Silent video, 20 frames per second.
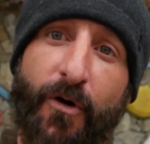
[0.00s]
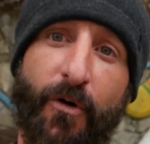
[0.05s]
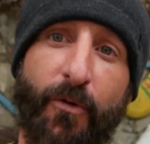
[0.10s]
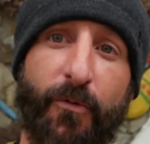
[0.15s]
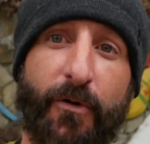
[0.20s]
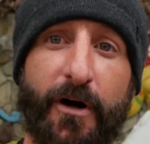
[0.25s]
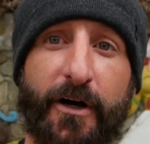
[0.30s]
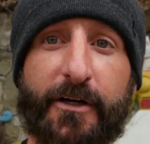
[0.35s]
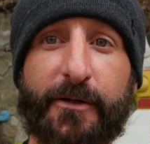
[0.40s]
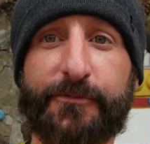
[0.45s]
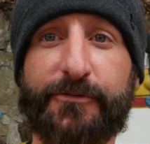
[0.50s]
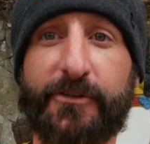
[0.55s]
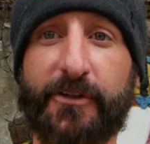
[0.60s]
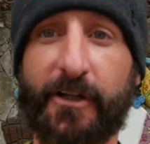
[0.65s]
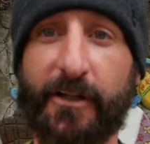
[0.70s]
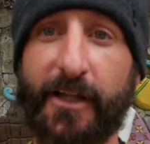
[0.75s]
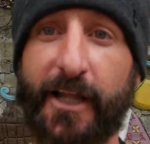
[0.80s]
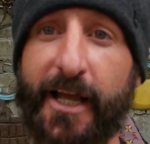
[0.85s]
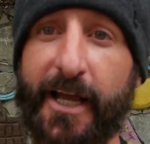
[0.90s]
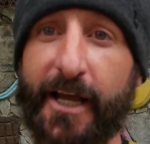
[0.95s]
Welcome to
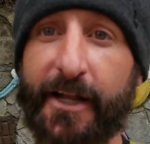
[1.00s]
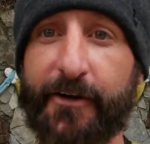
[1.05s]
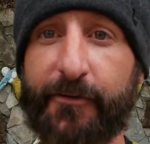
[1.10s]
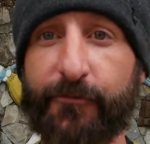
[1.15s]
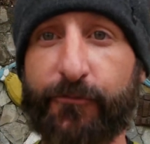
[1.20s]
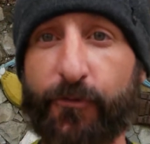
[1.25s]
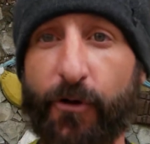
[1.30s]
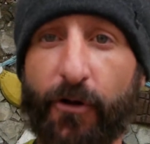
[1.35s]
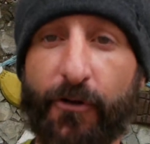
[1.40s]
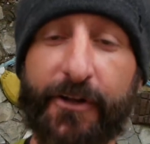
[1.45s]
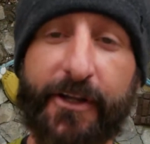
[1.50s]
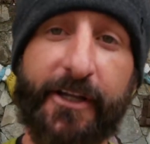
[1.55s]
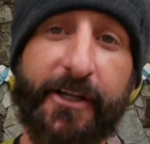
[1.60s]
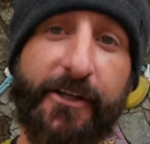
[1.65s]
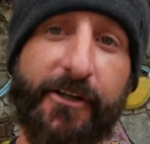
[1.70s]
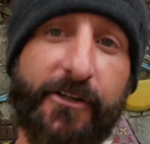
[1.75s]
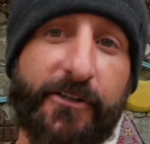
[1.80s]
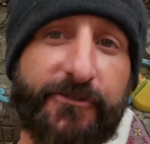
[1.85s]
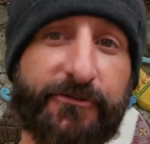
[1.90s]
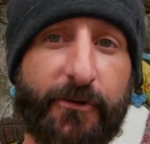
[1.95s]
the land of rolling
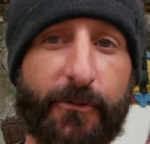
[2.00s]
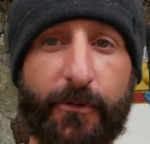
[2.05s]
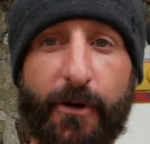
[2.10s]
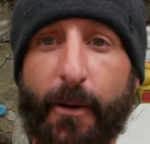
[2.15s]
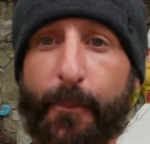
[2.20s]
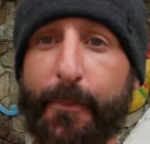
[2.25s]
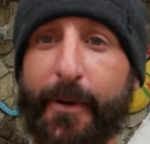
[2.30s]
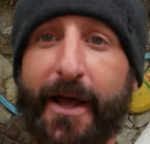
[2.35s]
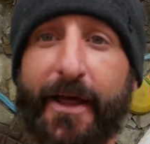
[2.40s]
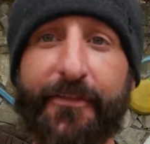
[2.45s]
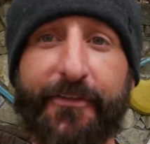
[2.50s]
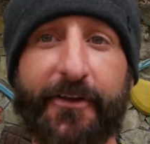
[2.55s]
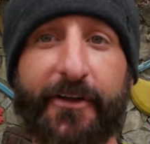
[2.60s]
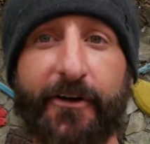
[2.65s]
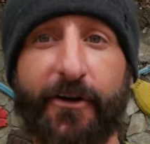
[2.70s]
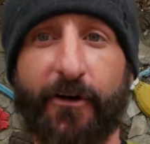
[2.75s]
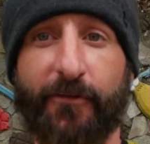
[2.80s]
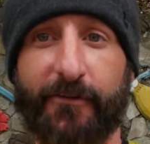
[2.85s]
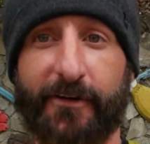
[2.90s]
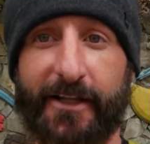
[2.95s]
hills from
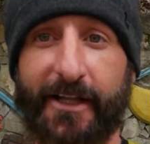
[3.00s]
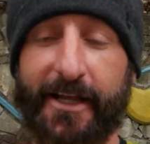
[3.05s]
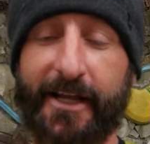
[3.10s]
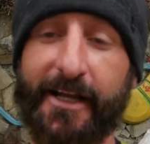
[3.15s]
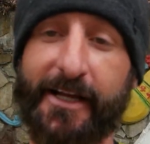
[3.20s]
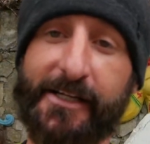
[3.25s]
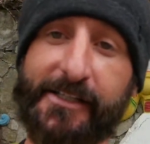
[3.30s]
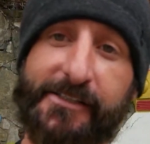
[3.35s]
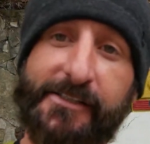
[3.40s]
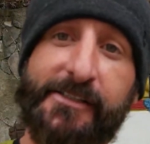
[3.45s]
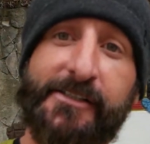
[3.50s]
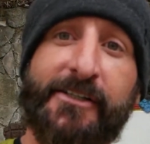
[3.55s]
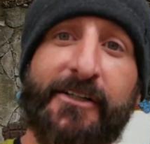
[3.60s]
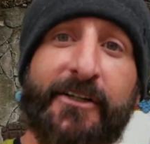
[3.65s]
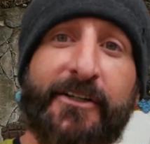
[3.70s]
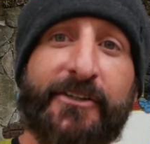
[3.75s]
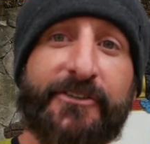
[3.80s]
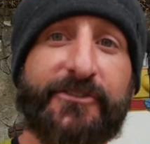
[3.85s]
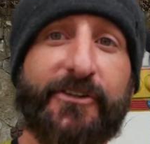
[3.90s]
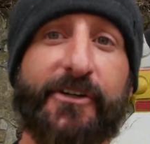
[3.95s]
Carpathian Overland.
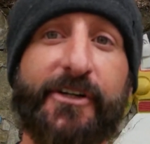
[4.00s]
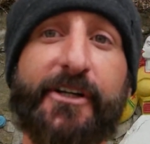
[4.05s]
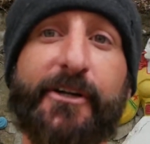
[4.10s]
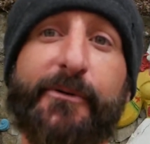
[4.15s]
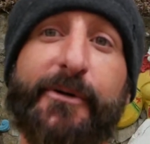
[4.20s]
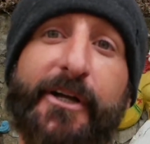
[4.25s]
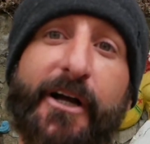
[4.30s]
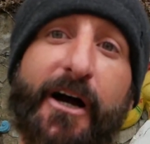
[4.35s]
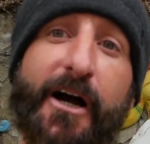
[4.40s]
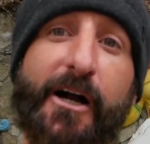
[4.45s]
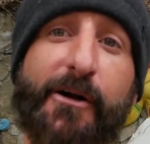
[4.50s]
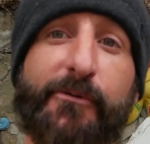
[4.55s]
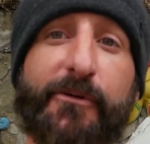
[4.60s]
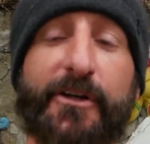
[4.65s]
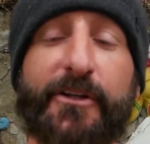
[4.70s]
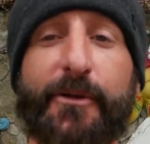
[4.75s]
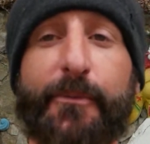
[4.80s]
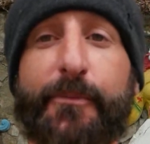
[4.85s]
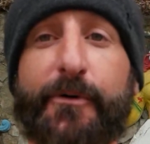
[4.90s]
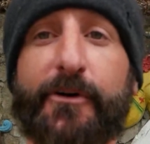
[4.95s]
So here we are, we're
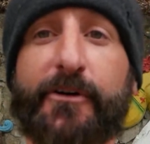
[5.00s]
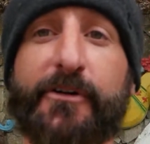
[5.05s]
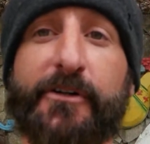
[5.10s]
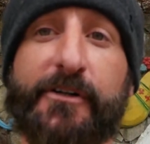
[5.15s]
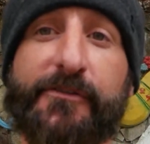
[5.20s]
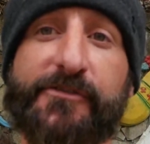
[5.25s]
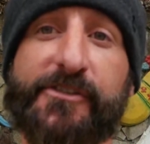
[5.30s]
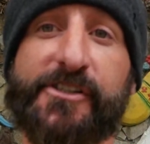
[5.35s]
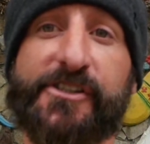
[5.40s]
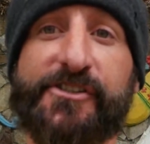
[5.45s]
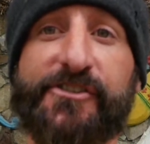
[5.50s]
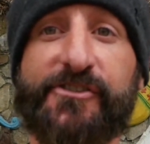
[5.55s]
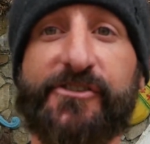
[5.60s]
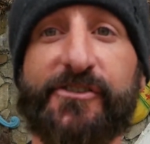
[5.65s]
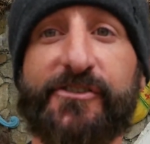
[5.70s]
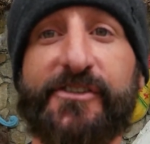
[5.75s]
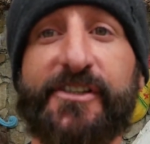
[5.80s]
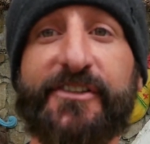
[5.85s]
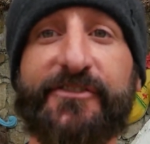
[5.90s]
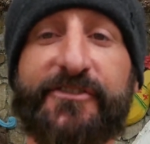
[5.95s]
on the border of the
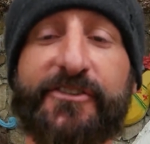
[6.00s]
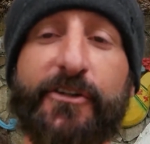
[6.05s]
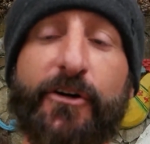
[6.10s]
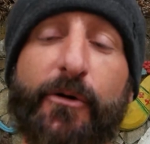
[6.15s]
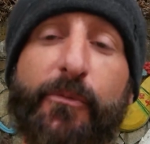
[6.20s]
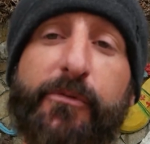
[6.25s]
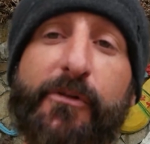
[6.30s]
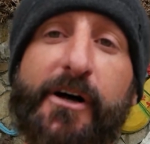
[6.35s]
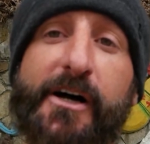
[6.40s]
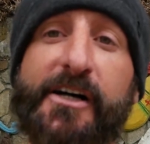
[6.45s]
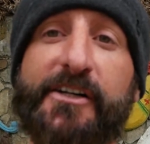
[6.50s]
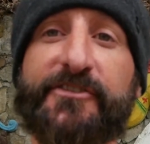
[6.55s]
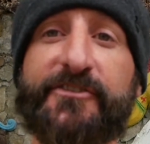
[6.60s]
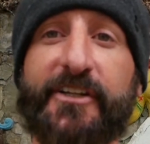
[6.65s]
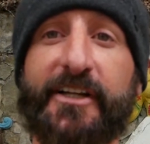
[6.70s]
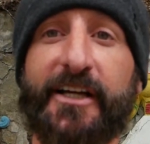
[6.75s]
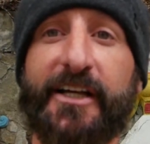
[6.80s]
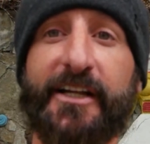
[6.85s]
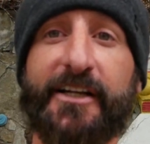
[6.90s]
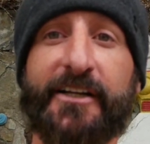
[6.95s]
Chernivtsi
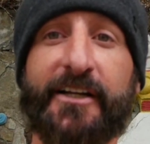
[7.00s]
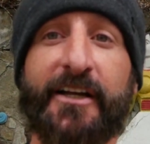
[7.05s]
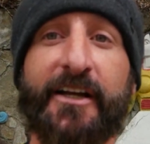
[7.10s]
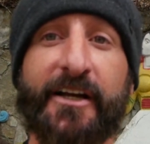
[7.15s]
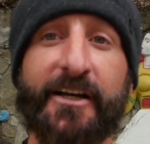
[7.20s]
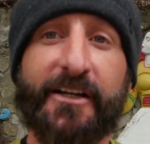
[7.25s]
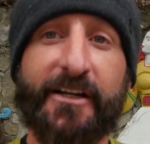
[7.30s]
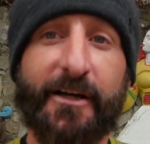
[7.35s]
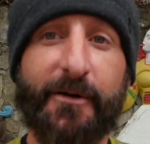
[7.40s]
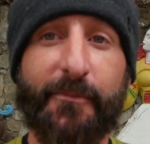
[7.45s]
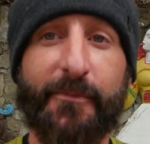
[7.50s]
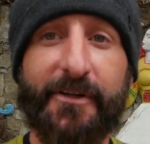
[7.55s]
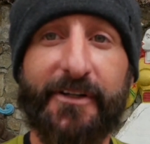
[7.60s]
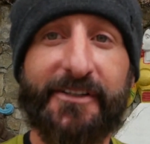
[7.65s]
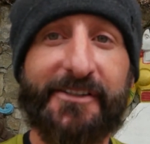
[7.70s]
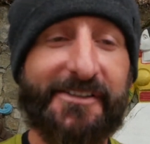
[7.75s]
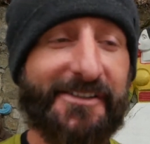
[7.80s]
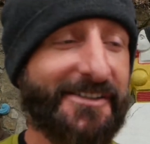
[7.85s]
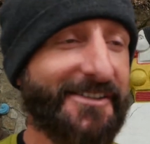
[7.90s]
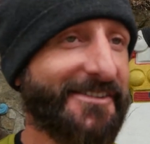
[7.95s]
Oblast and
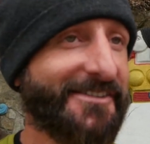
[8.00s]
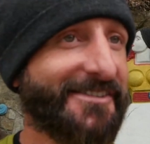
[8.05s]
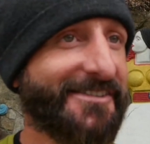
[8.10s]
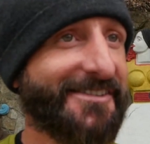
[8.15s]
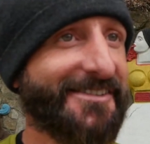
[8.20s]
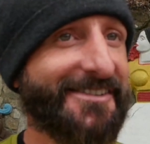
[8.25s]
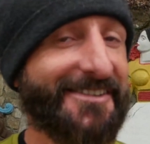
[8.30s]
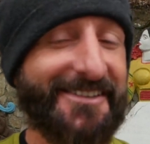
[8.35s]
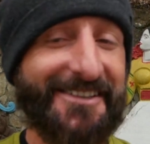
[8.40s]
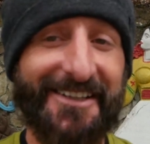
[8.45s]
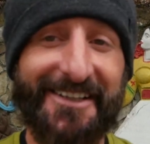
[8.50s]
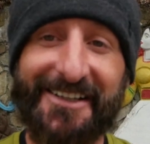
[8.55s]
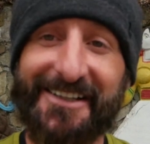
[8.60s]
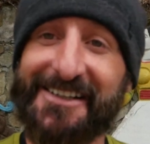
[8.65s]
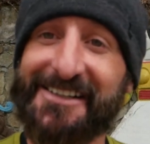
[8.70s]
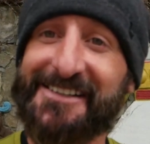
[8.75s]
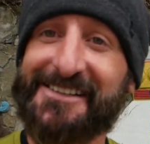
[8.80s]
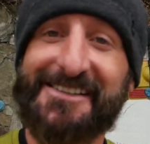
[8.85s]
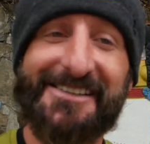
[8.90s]
Khmelnytskyi.